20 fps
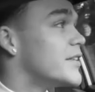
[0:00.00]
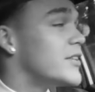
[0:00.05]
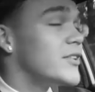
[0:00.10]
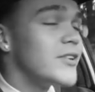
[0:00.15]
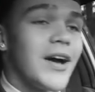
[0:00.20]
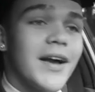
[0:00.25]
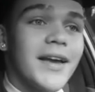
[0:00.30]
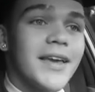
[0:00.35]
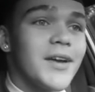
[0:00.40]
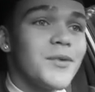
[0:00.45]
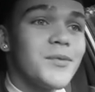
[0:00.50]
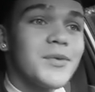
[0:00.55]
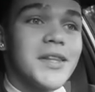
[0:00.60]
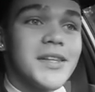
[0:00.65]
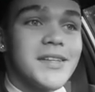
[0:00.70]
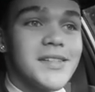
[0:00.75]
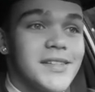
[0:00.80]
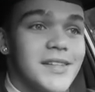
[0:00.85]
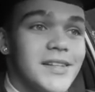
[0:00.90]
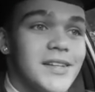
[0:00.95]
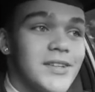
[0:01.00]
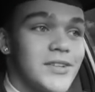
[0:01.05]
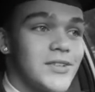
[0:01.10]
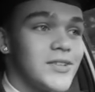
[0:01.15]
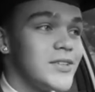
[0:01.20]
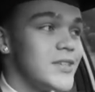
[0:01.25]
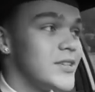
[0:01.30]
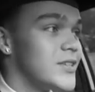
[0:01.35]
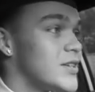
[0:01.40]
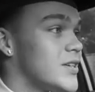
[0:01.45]
you know, I can't really say it
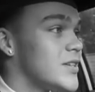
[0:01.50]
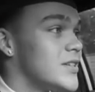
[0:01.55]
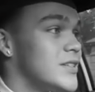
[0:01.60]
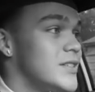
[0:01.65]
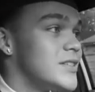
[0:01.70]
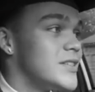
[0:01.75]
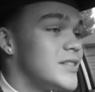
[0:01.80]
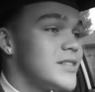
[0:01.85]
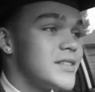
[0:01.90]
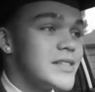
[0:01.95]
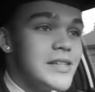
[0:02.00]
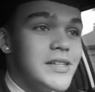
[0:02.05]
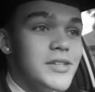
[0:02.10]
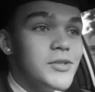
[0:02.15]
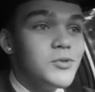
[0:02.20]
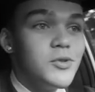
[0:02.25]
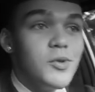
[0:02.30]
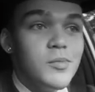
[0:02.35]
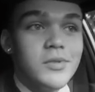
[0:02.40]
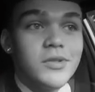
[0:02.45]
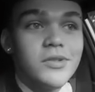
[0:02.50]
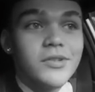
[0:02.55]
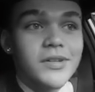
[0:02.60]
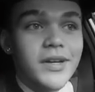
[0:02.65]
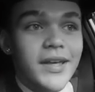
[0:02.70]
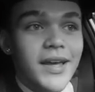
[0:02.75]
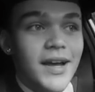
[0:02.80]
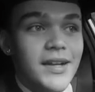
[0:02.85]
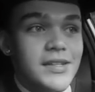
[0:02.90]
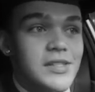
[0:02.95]
on here because YouTube's gonna
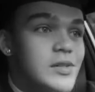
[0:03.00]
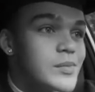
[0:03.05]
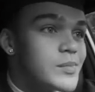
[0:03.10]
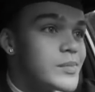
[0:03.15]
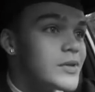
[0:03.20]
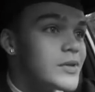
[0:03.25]
catch it,